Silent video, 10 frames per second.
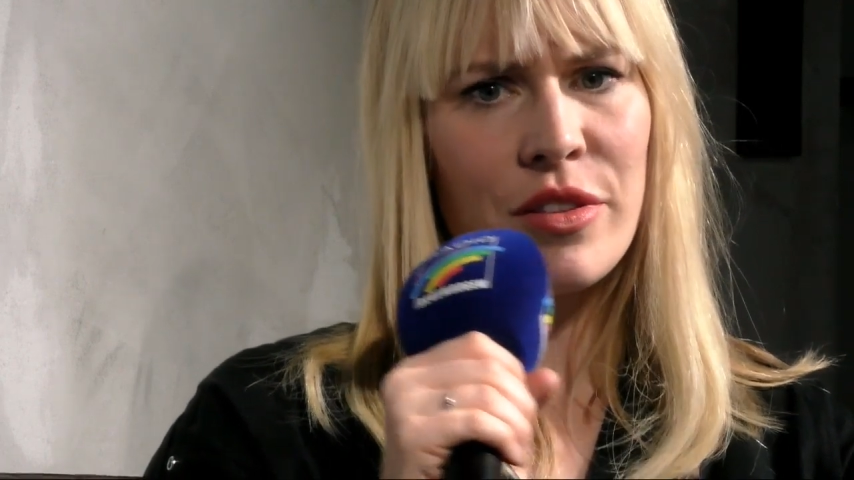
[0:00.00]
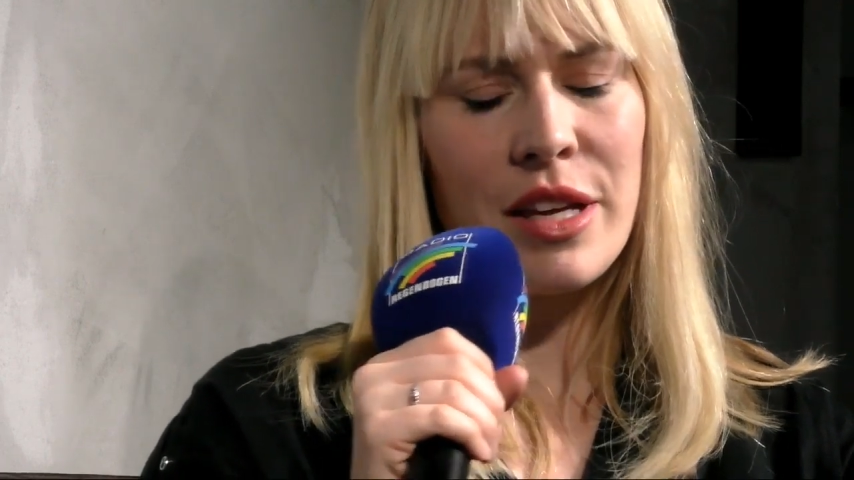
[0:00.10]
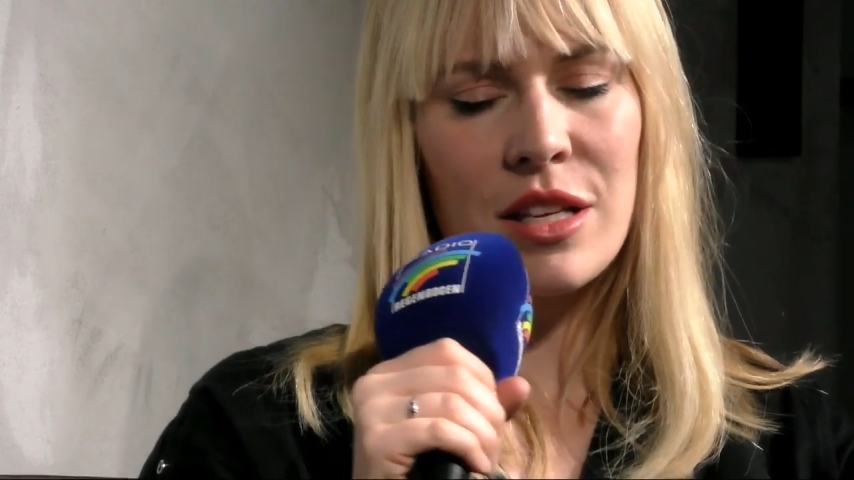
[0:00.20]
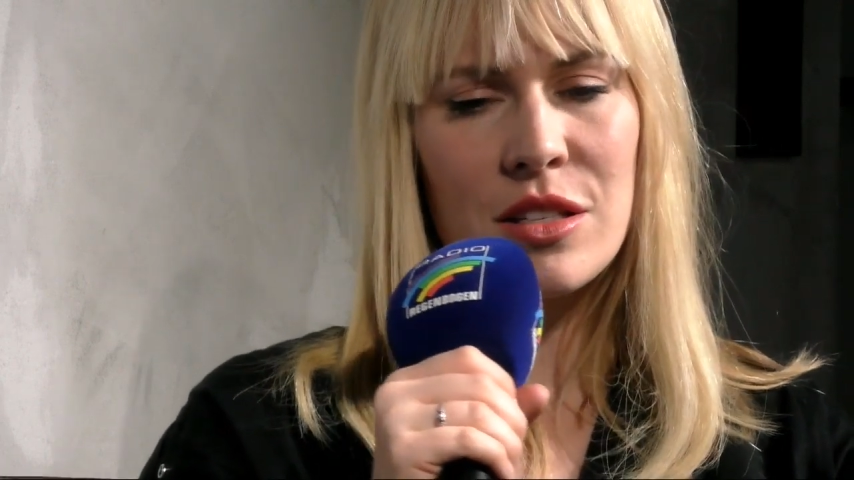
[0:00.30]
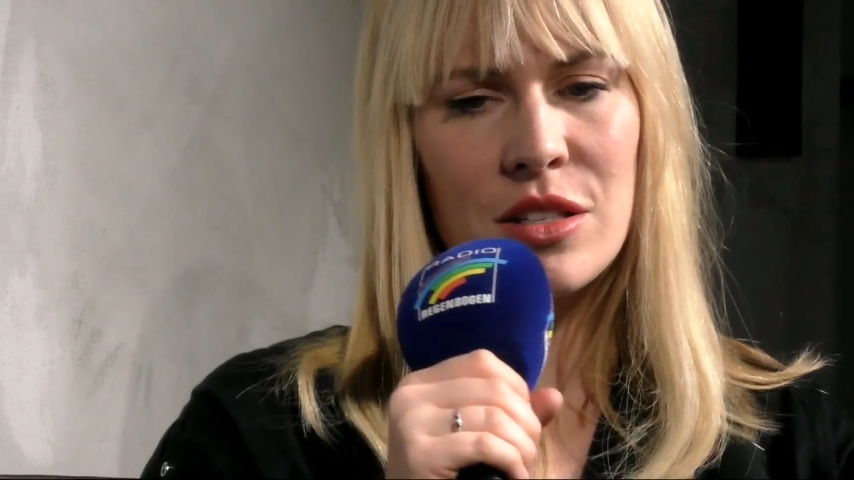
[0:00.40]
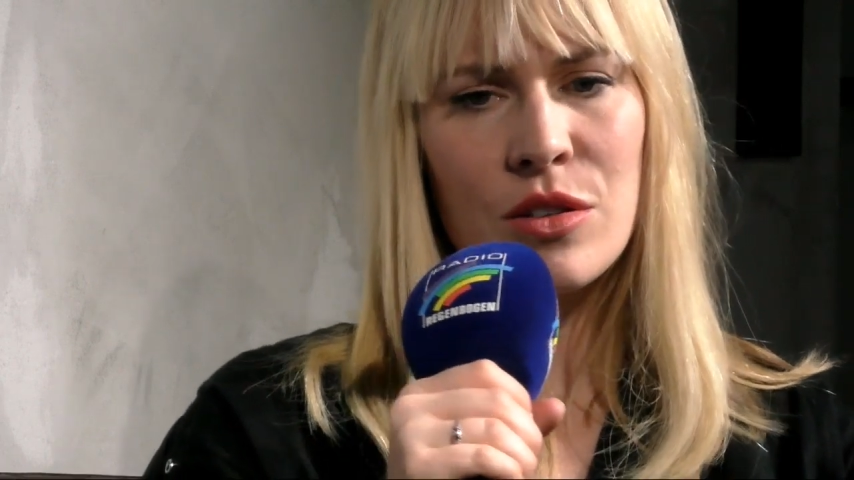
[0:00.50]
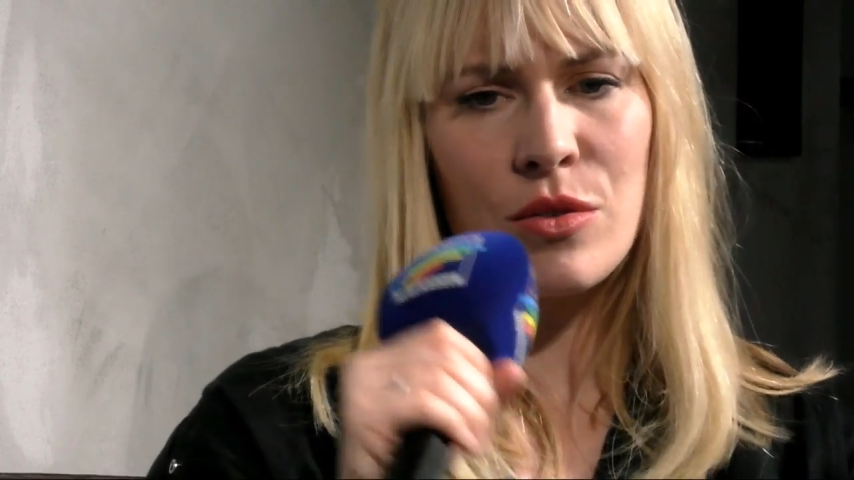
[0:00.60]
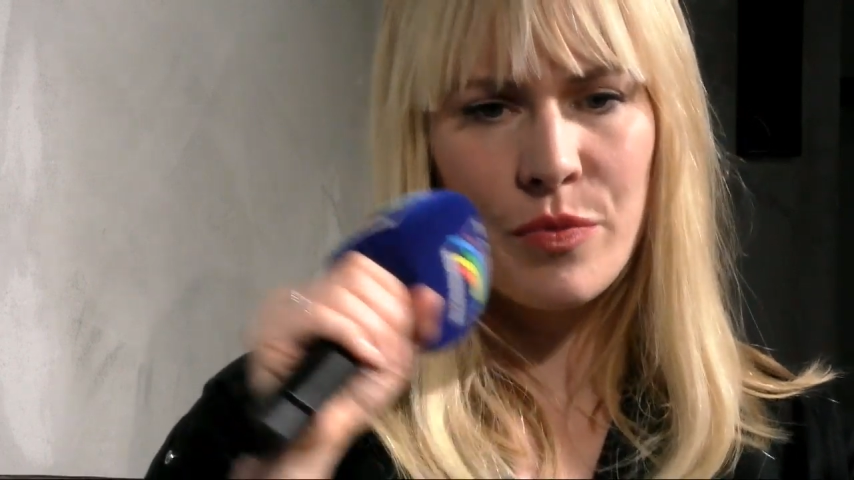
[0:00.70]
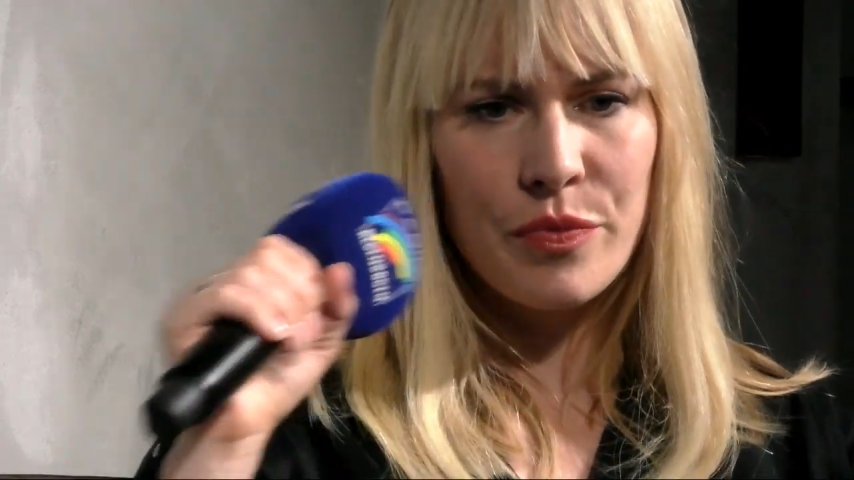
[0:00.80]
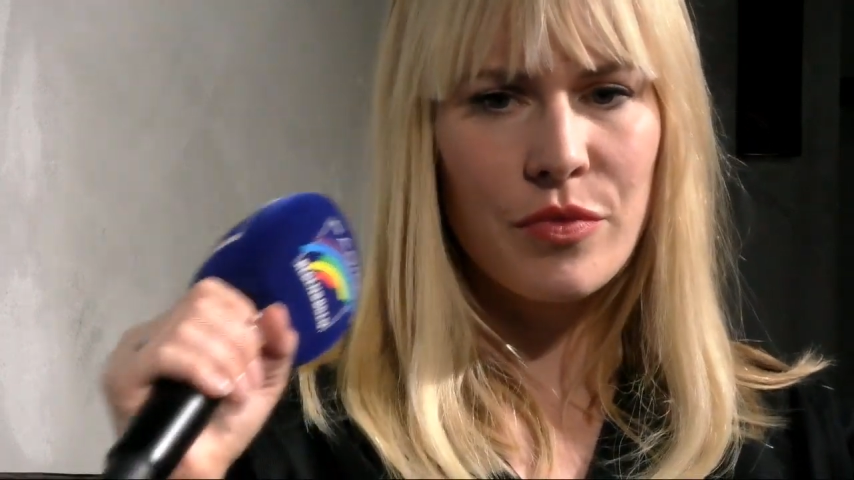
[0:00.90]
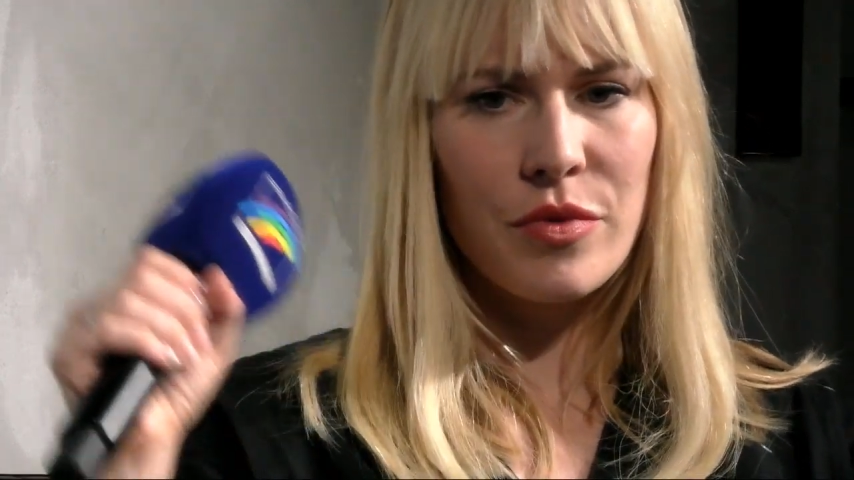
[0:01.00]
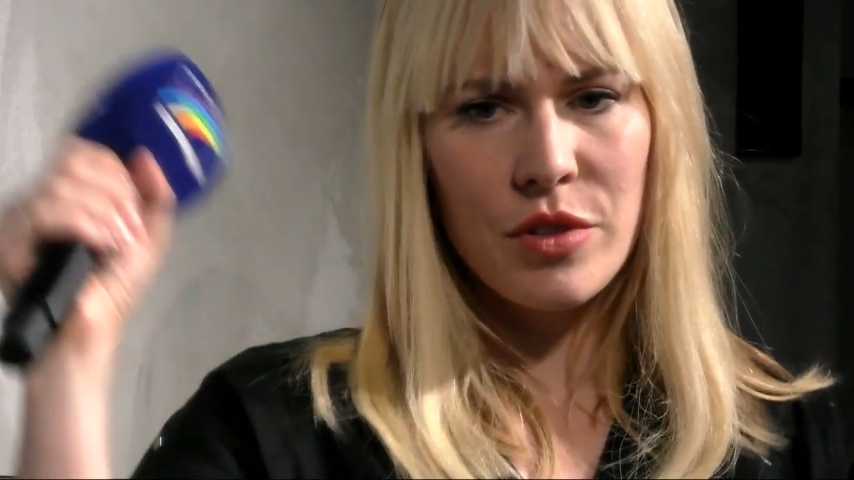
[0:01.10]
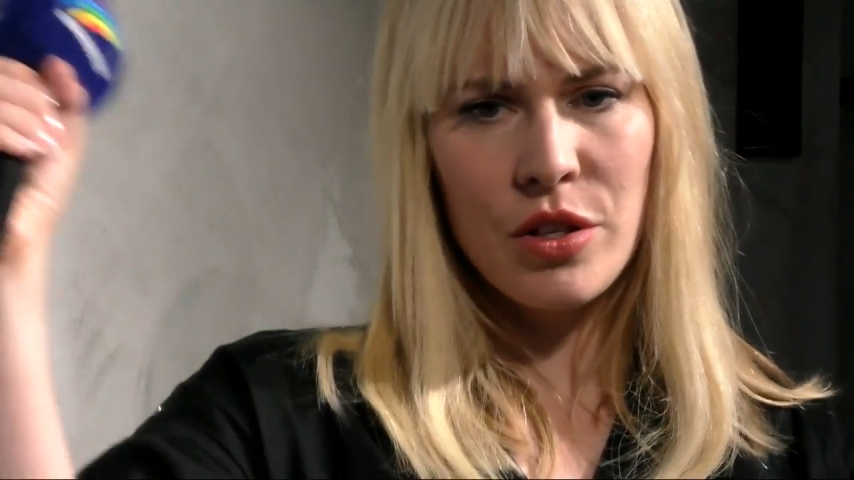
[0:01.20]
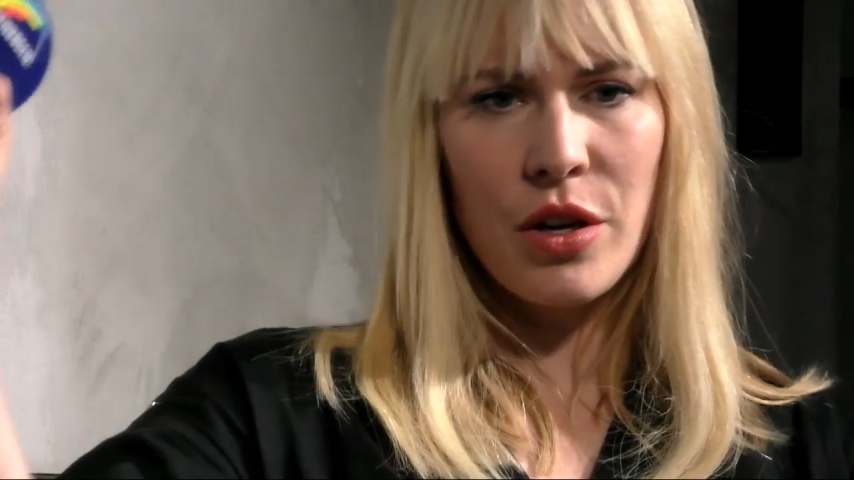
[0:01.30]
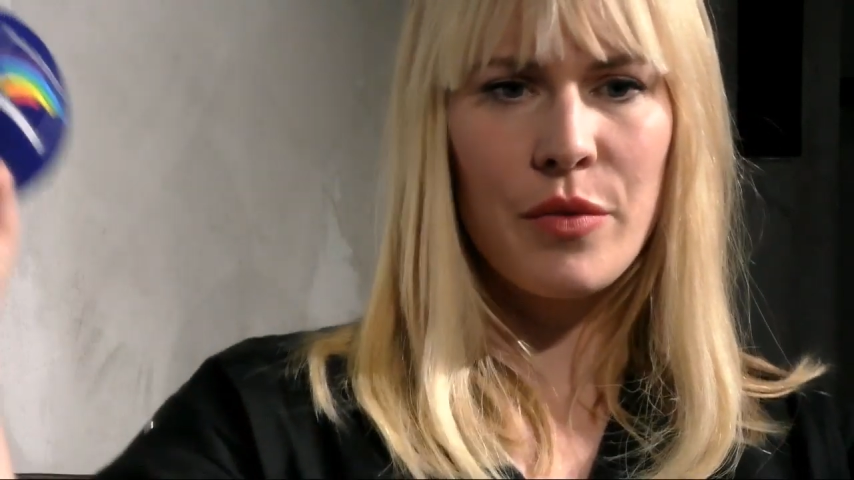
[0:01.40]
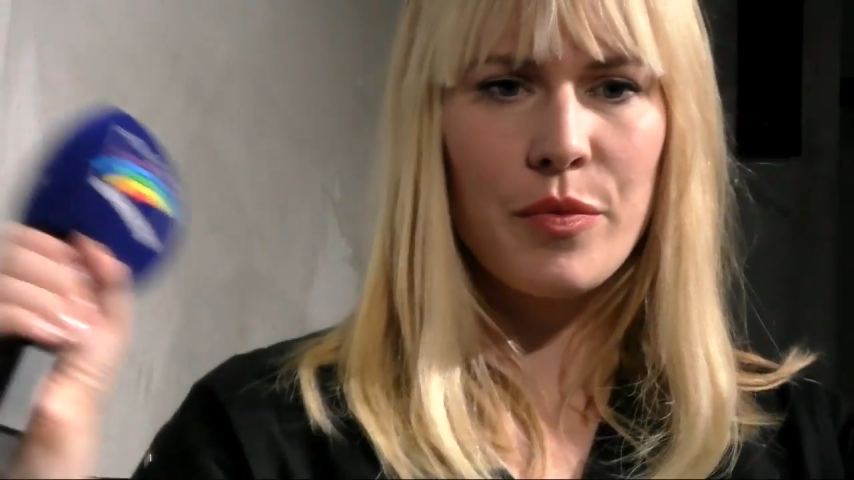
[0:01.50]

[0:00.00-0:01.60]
things to, you know...